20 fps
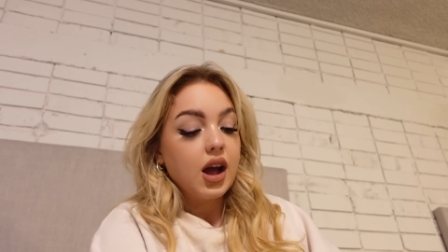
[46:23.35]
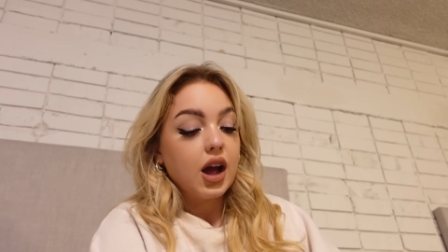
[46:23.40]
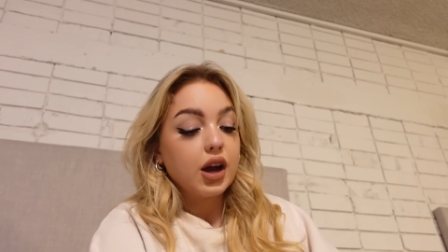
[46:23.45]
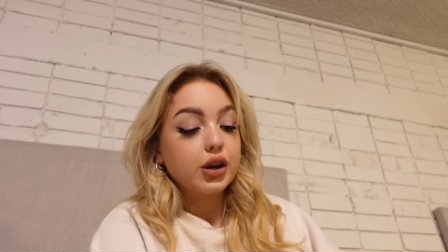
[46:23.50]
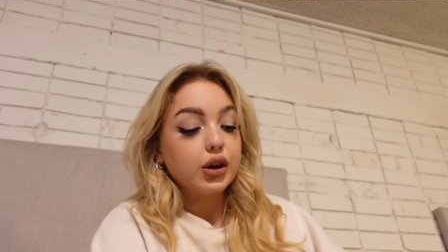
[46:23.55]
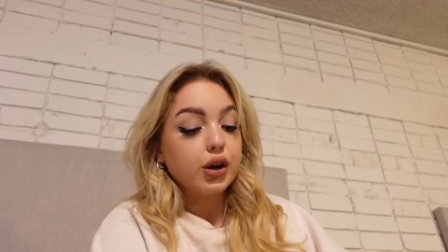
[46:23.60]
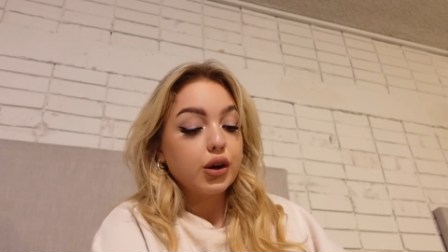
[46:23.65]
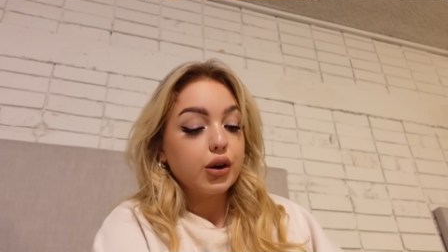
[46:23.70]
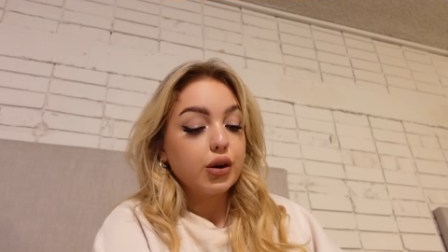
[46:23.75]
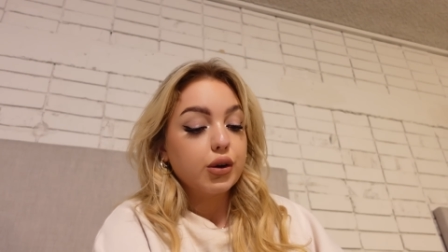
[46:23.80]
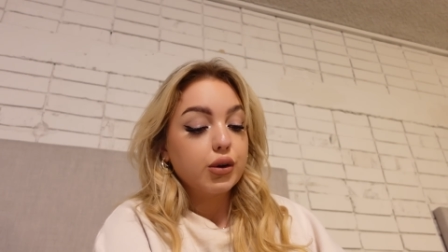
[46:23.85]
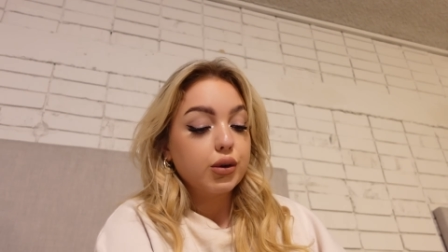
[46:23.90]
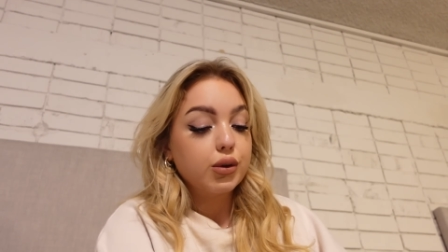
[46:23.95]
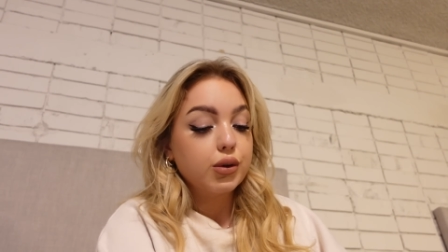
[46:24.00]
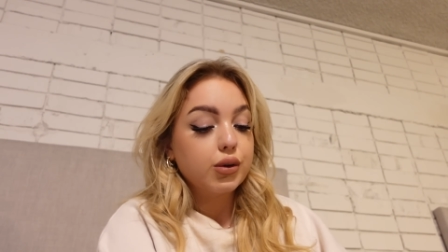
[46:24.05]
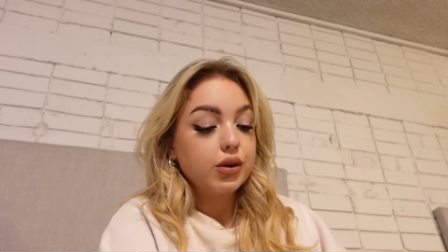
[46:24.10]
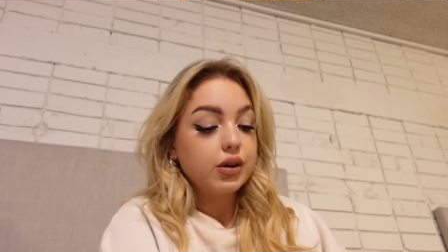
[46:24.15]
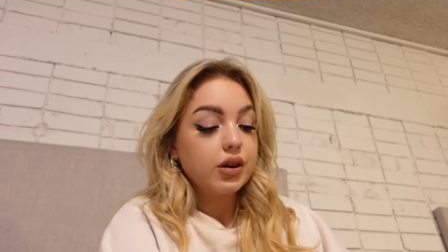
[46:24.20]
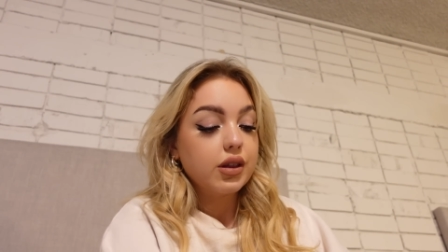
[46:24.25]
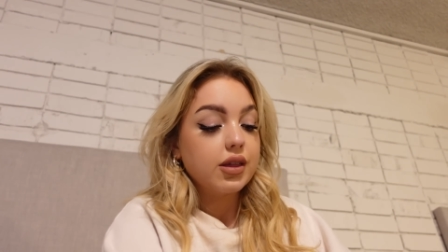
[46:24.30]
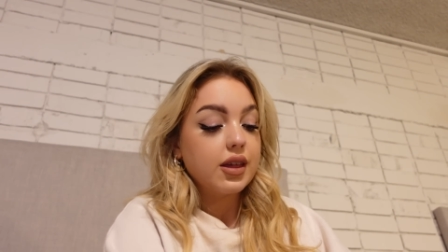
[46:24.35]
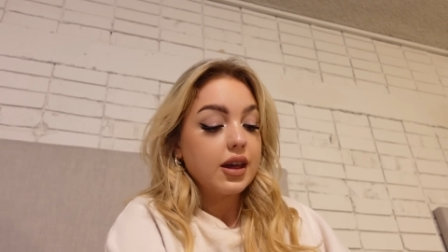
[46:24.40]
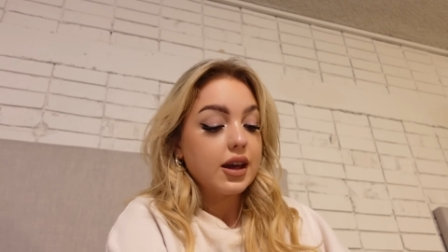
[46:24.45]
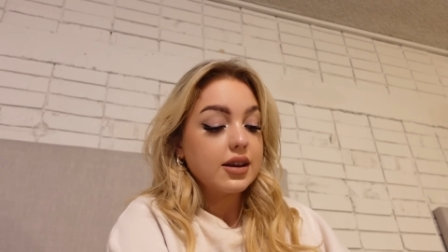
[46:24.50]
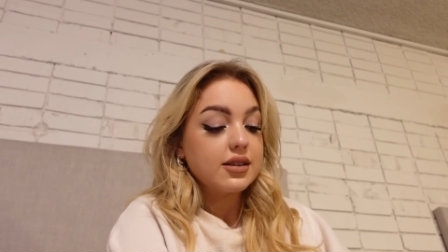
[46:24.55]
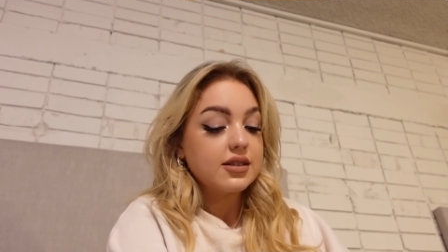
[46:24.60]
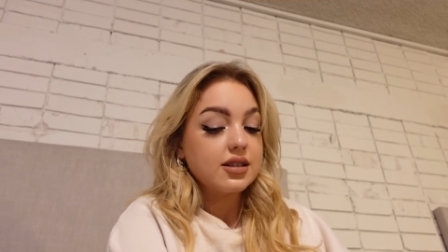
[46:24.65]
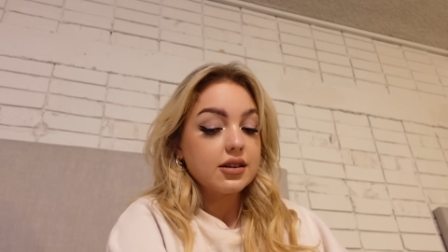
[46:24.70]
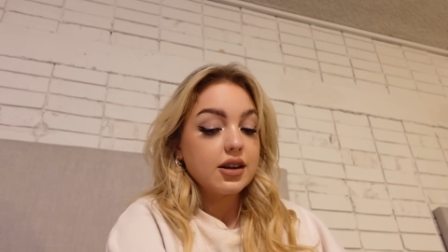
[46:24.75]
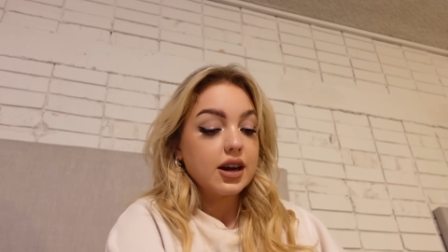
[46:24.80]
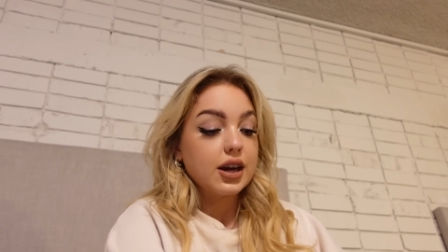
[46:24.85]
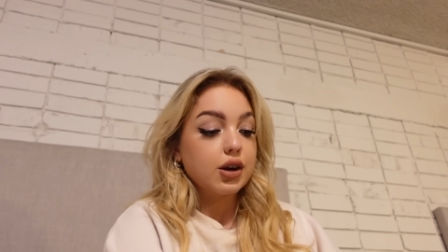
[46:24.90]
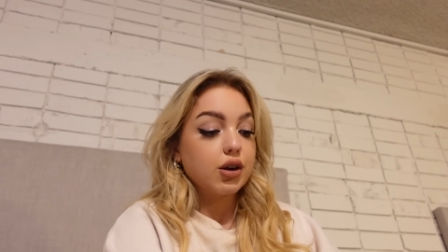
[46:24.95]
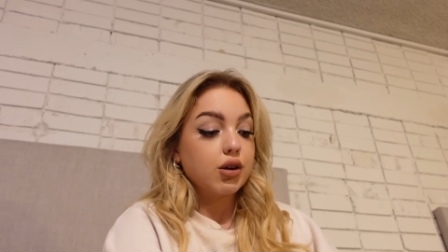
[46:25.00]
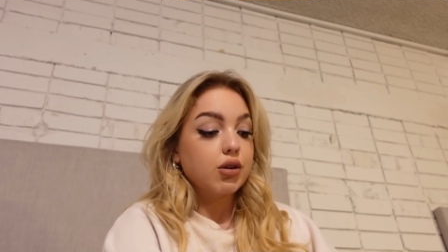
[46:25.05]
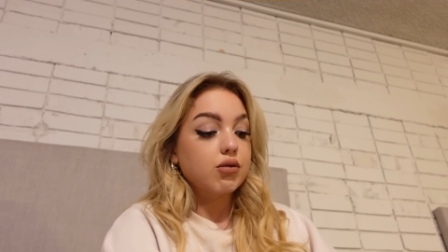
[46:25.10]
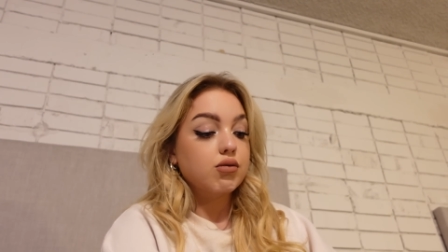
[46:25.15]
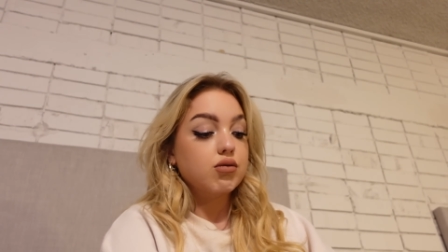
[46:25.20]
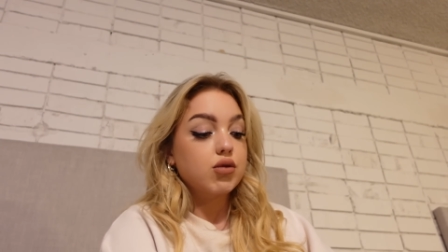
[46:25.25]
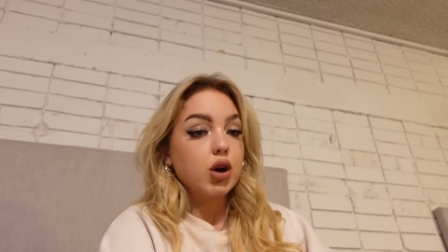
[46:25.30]
a girl there tonight
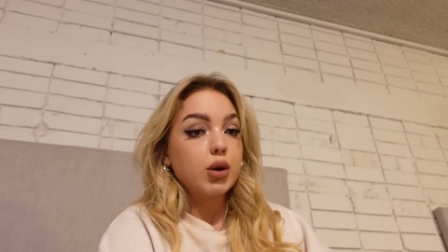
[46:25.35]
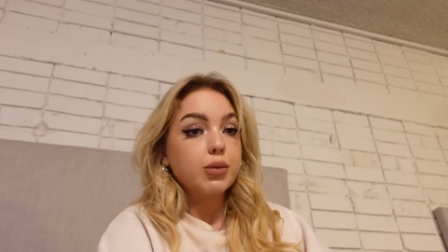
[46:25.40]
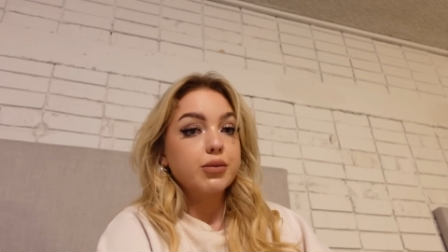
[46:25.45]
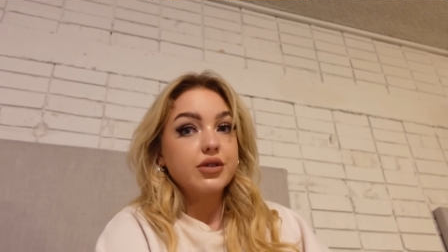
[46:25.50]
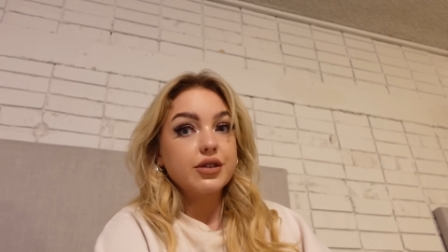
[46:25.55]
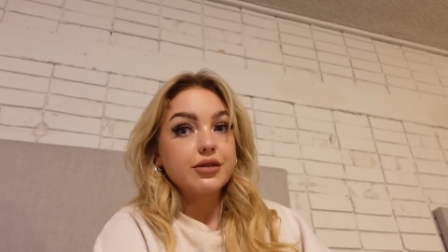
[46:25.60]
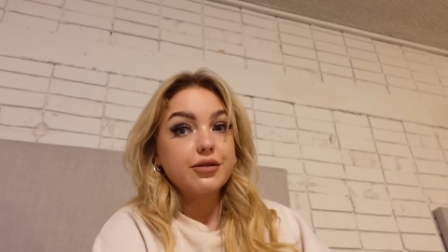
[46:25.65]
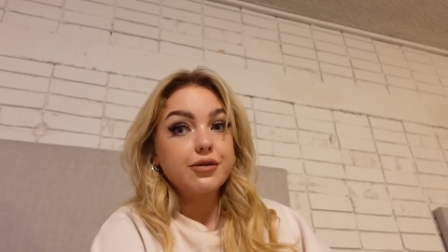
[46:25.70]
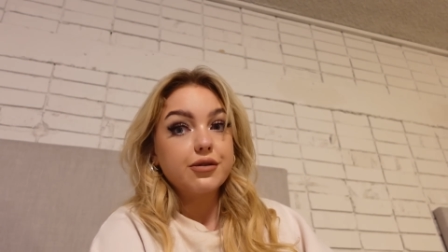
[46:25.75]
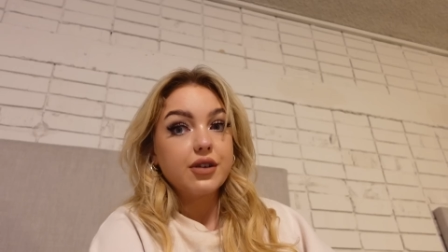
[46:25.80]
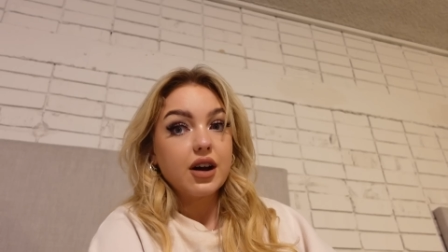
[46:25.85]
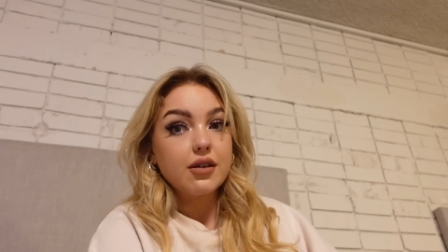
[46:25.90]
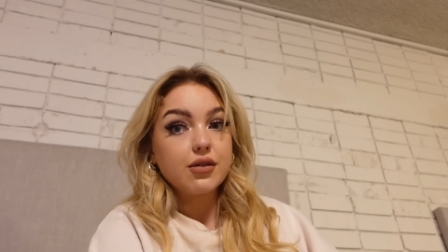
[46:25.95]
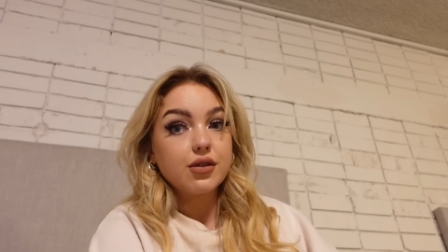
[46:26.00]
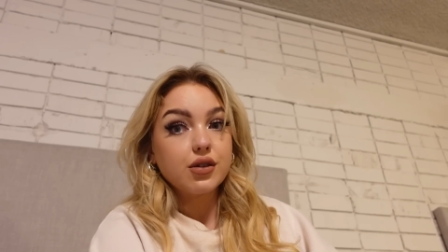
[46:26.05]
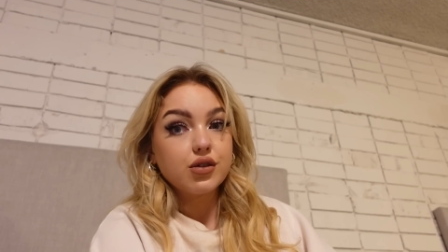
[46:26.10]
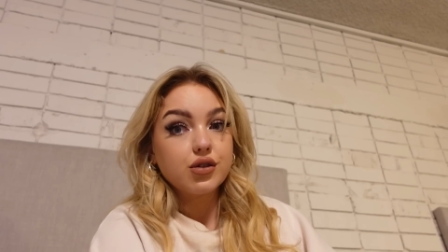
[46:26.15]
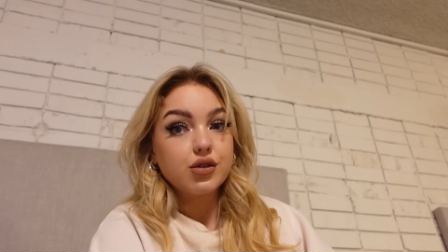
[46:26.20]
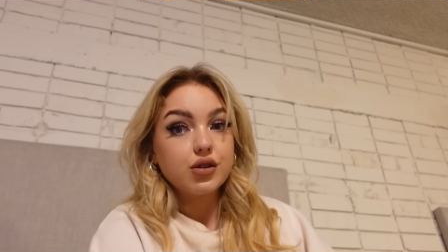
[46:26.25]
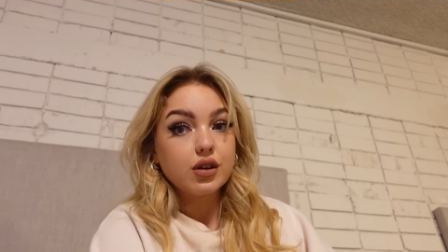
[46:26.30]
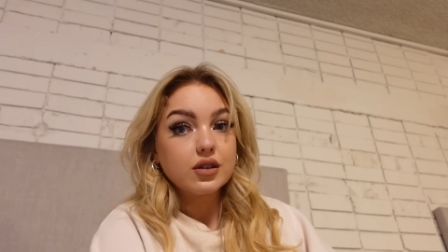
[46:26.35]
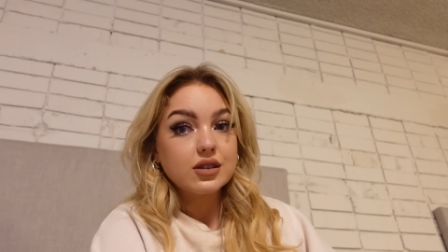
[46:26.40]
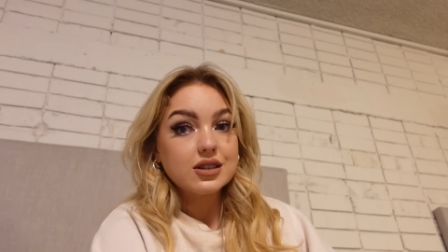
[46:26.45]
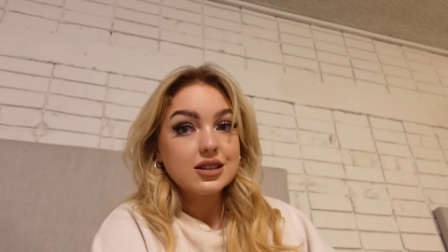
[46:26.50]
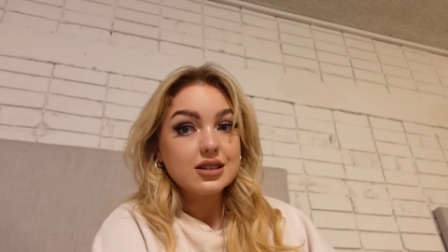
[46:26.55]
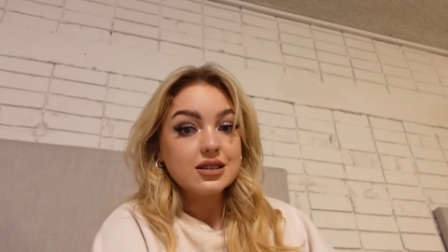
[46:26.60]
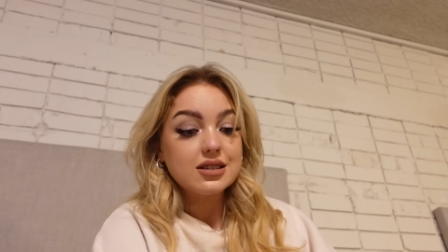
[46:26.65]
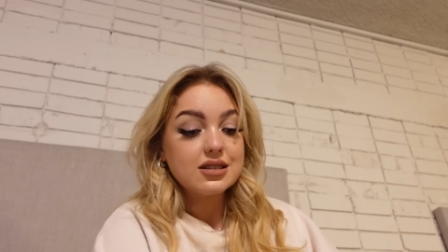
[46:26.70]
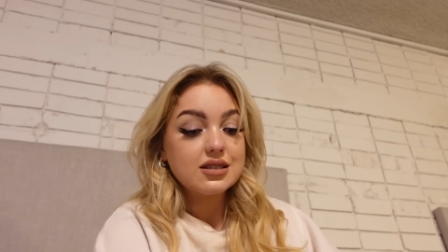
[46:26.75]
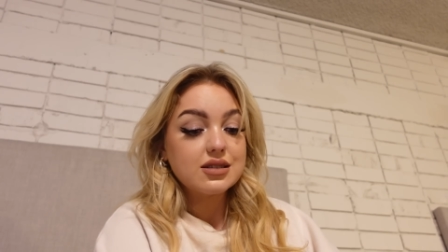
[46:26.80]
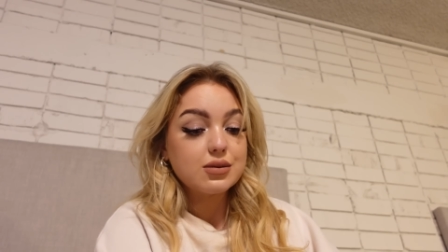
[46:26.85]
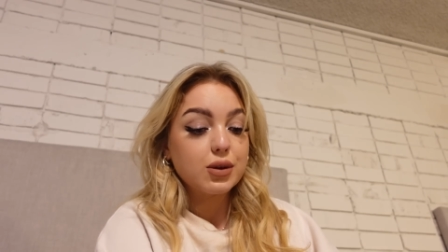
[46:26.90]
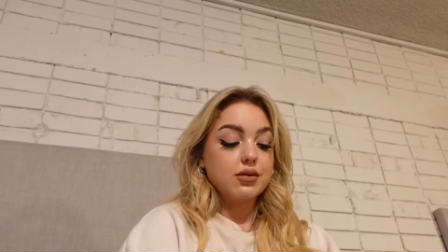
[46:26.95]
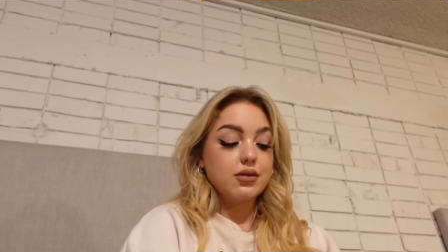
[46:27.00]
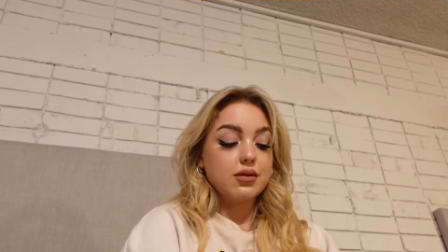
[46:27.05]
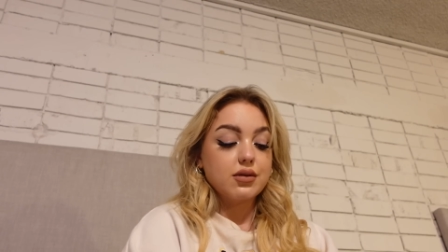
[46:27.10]
got robbed $500